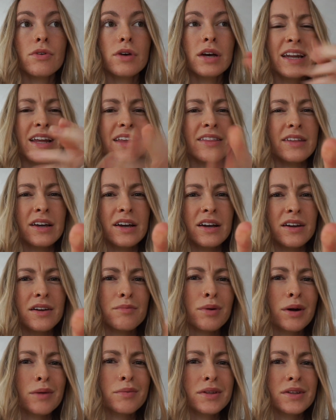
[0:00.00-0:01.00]
and I think I
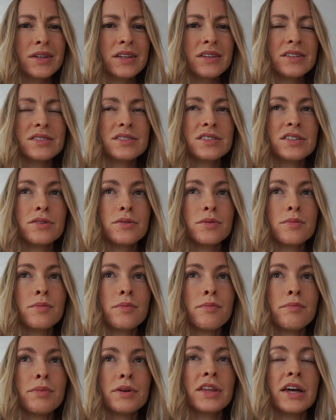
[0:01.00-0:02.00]
could probably link this too,
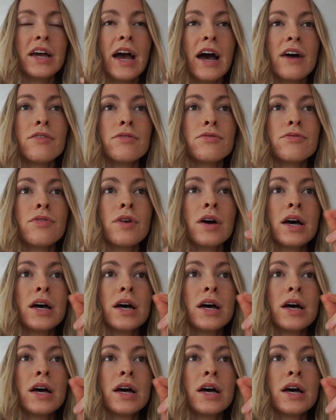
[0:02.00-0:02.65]
but they have